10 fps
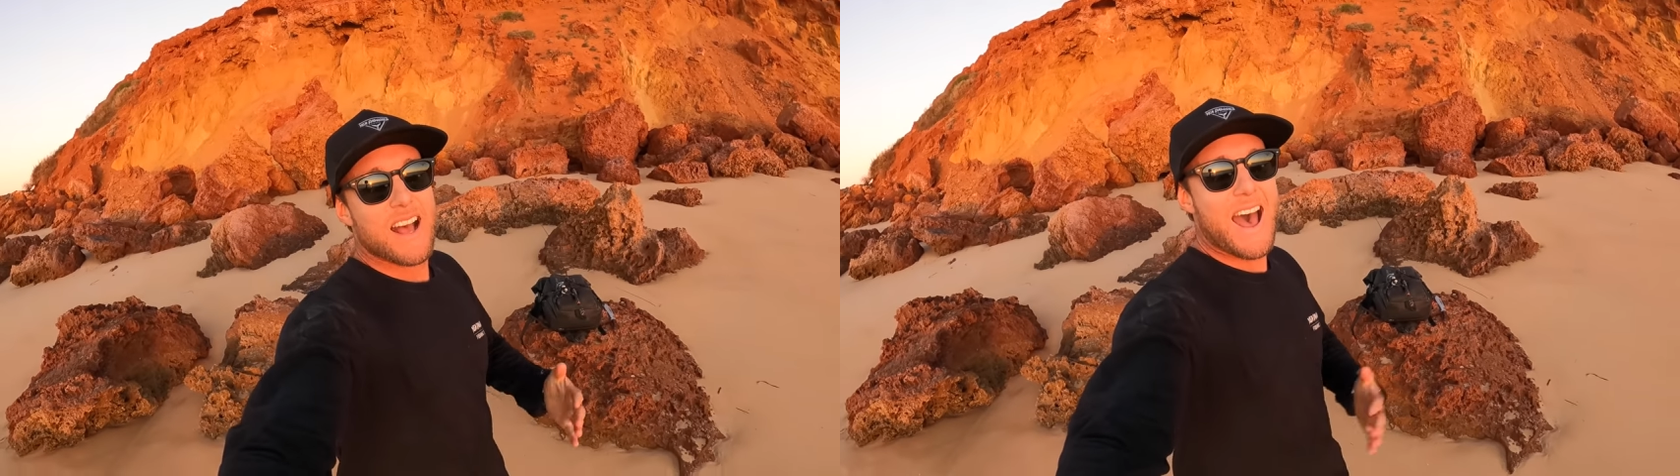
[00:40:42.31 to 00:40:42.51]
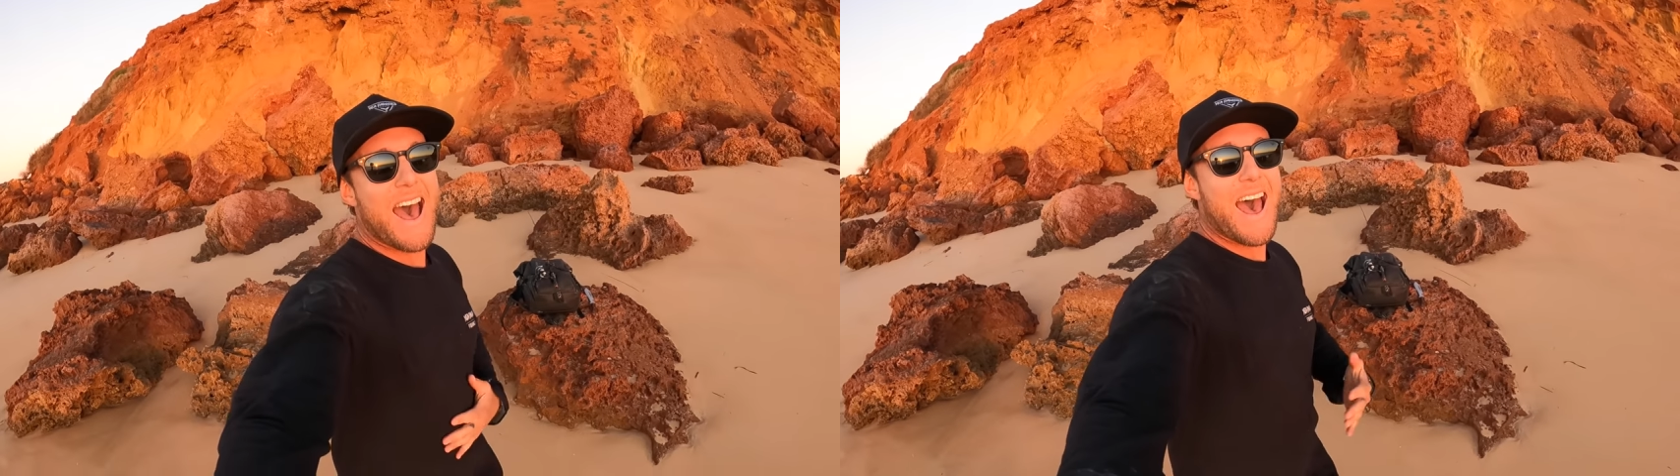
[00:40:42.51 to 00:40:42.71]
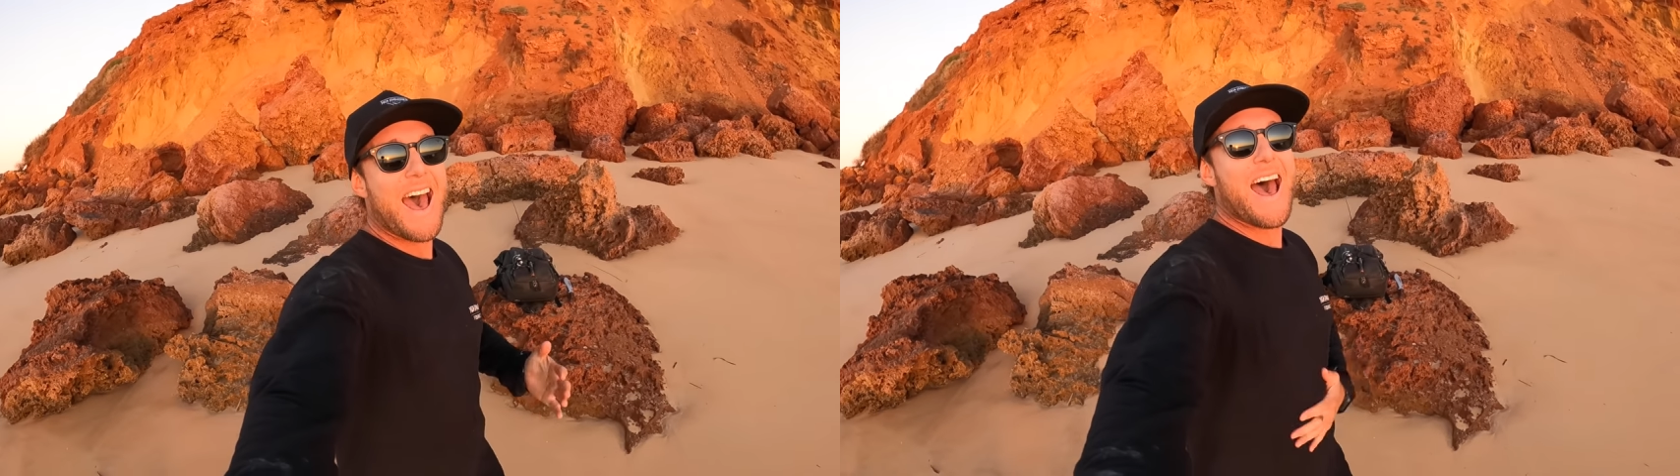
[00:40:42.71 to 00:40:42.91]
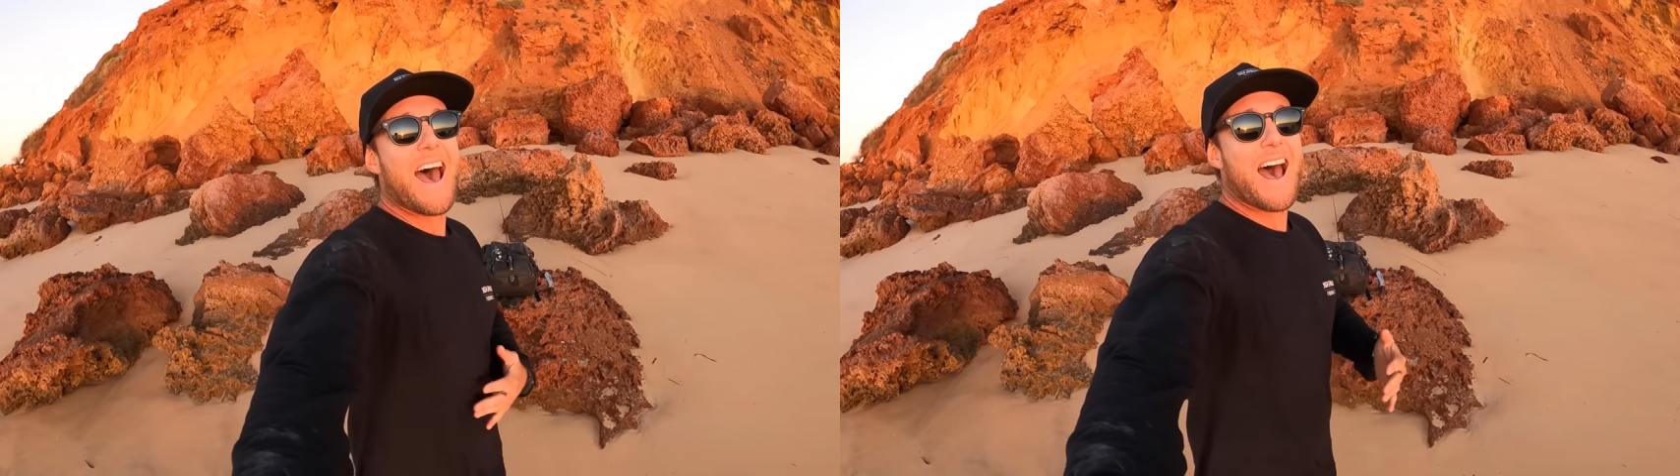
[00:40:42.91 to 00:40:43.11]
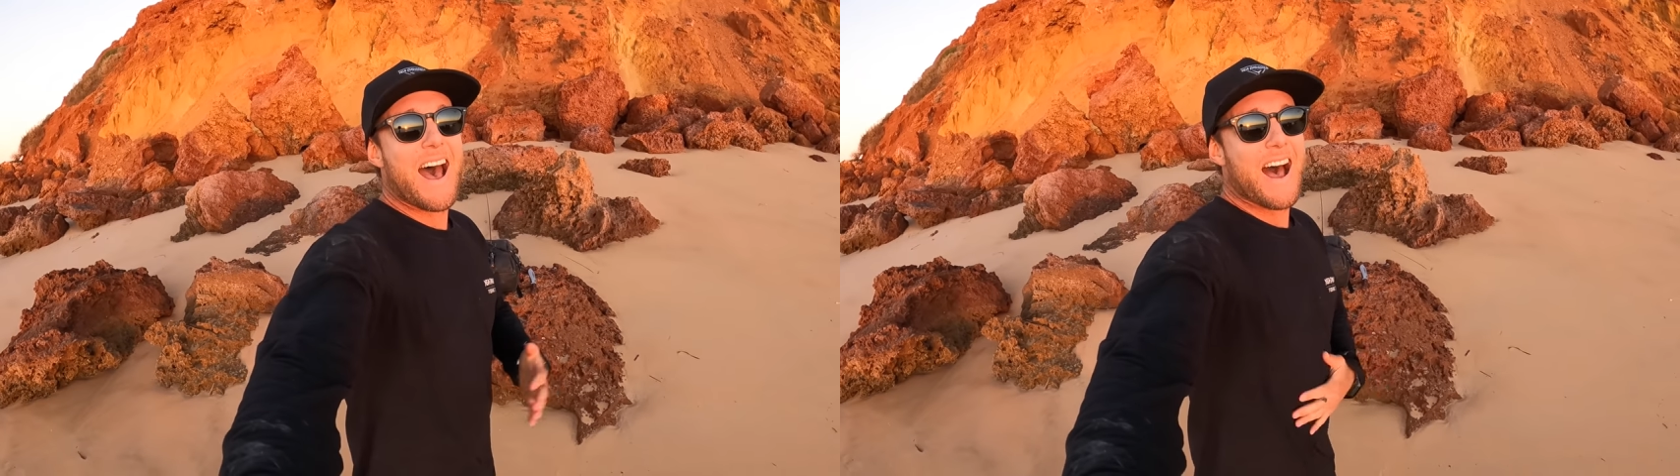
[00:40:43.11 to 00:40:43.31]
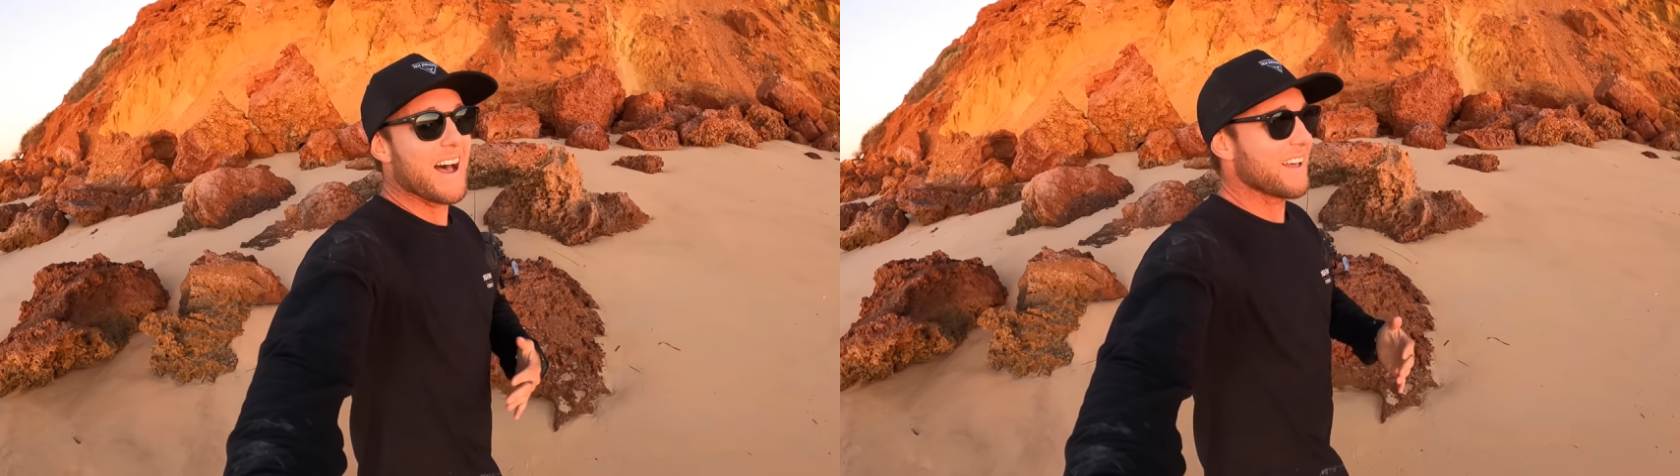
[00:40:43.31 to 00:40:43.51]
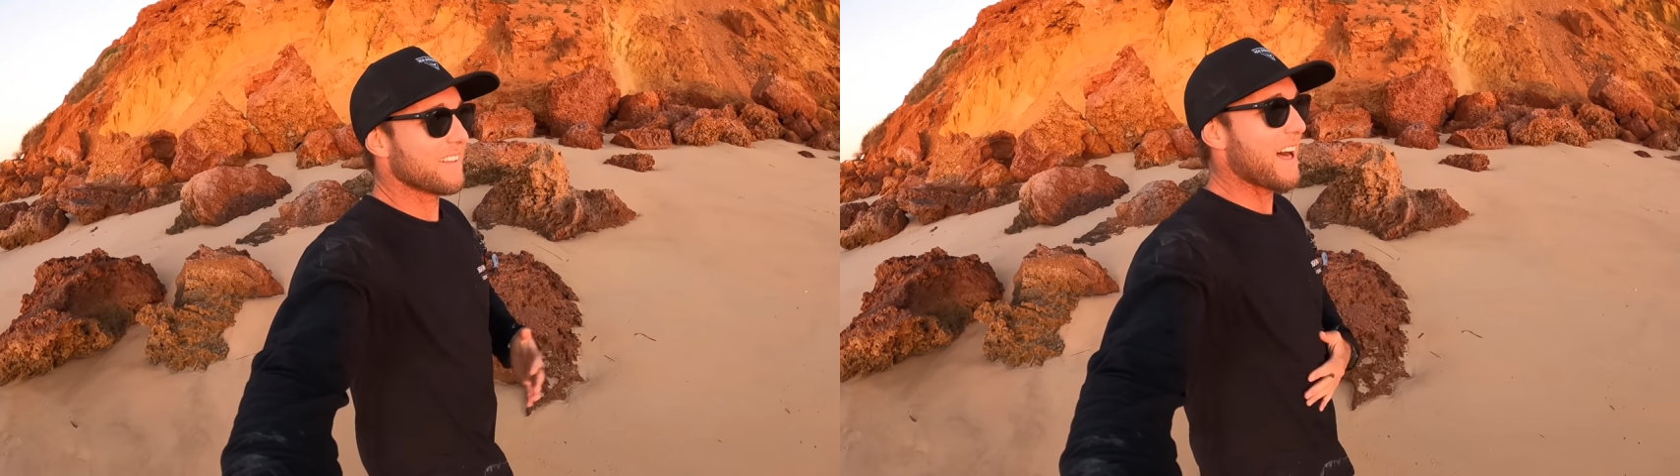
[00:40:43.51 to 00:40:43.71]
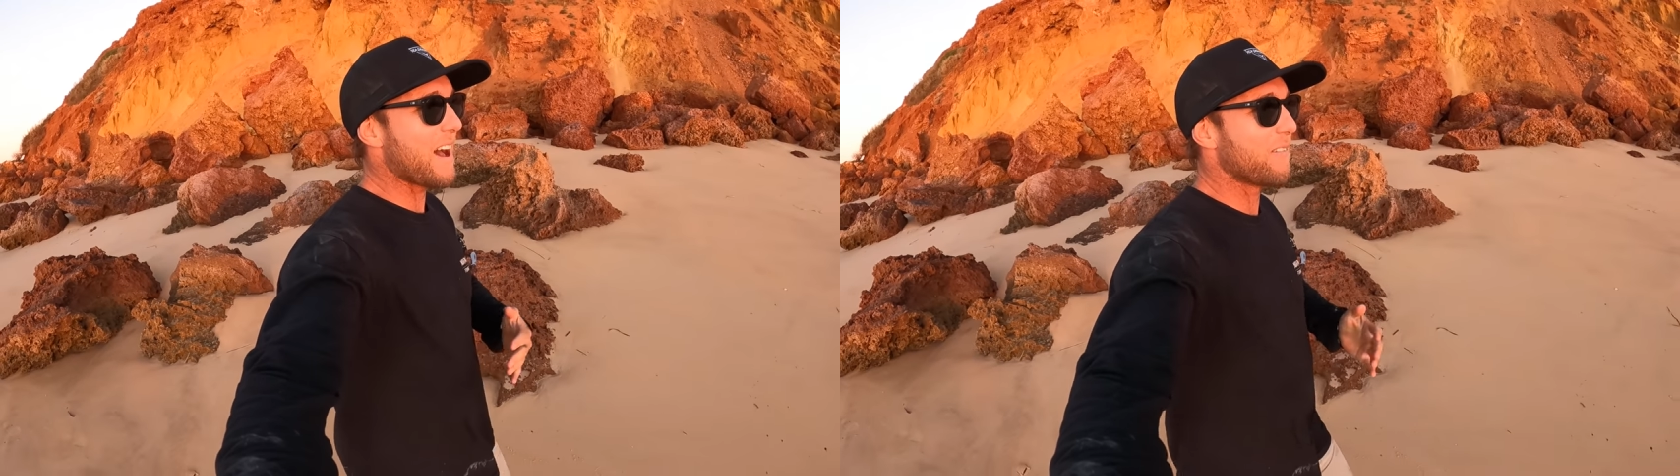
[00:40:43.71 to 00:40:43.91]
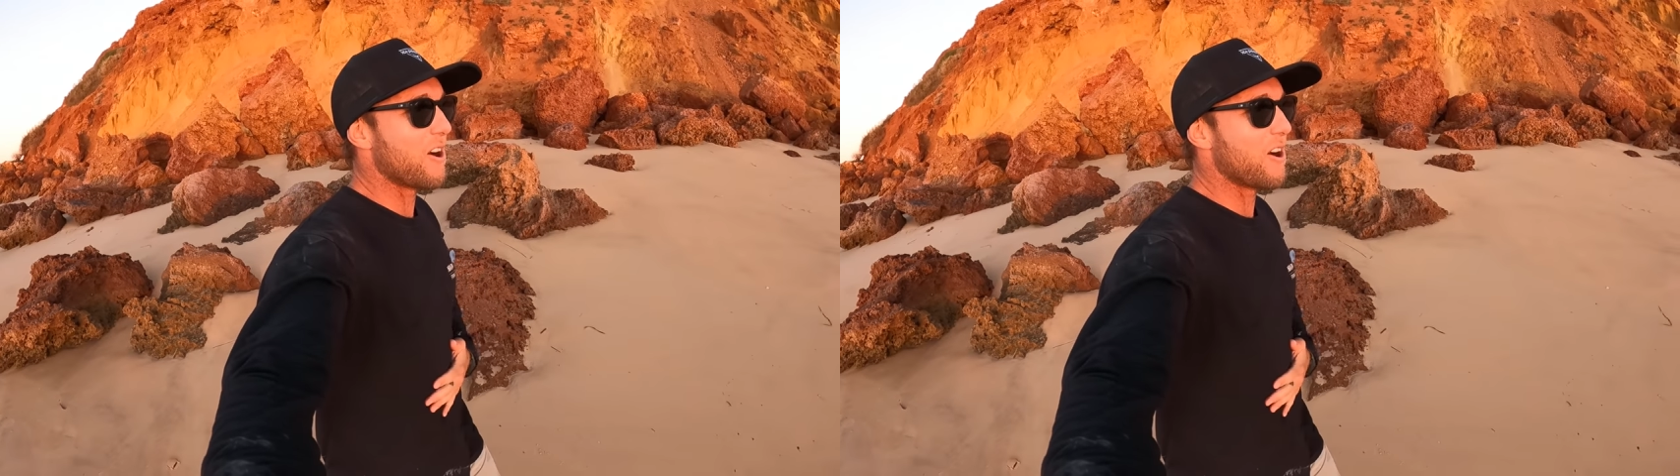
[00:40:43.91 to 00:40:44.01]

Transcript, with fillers: Ah, that